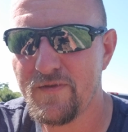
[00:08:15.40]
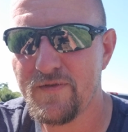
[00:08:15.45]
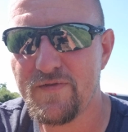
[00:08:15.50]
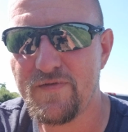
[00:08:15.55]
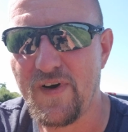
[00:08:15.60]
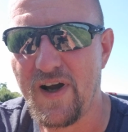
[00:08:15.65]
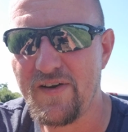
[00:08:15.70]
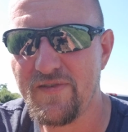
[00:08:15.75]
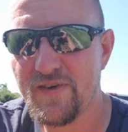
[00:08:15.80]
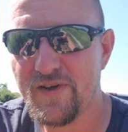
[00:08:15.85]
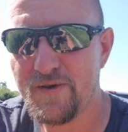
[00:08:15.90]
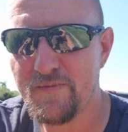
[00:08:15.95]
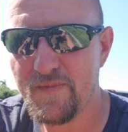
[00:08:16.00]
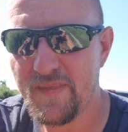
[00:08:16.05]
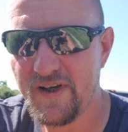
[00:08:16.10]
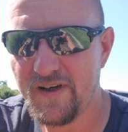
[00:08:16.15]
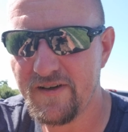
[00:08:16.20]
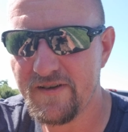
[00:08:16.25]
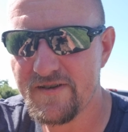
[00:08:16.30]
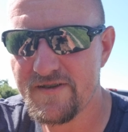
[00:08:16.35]
500
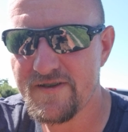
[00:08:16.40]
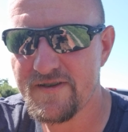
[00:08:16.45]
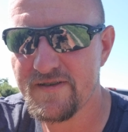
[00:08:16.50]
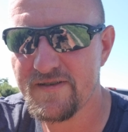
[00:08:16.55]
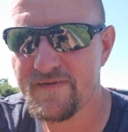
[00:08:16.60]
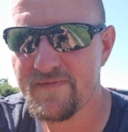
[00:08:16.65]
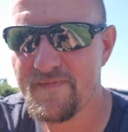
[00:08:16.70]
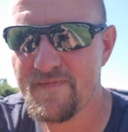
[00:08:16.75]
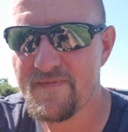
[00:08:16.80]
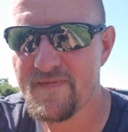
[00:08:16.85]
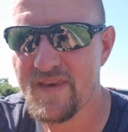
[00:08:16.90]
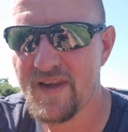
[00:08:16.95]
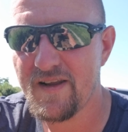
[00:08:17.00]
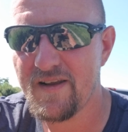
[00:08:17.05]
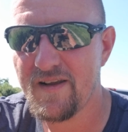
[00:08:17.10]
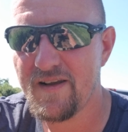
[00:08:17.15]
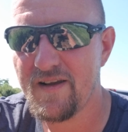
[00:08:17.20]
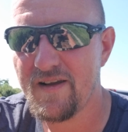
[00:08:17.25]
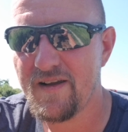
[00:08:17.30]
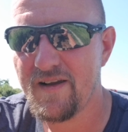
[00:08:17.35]
meters,
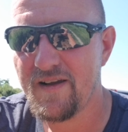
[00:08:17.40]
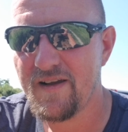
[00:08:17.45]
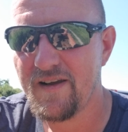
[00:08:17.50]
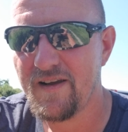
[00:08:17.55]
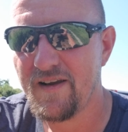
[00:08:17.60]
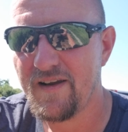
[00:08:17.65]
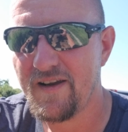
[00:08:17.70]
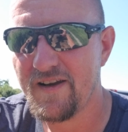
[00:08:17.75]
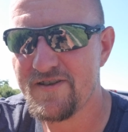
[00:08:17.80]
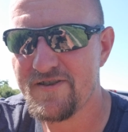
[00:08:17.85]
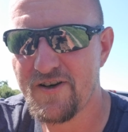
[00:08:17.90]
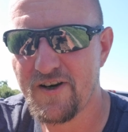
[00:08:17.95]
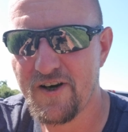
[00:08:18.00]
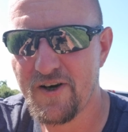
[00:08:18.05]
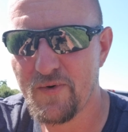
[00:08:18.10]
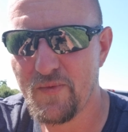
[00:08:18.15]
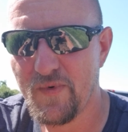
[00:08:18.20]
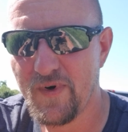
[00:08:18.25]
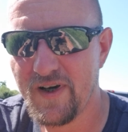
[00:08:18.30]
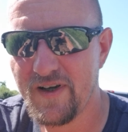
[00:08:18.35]
because you're
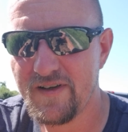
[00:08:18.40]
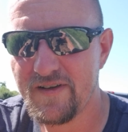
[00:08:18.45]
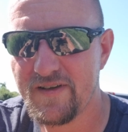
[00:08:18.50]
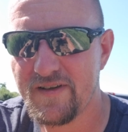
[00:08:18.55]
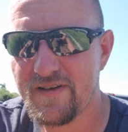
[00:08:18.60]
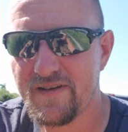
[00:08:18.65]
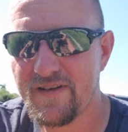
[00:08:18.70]
going to want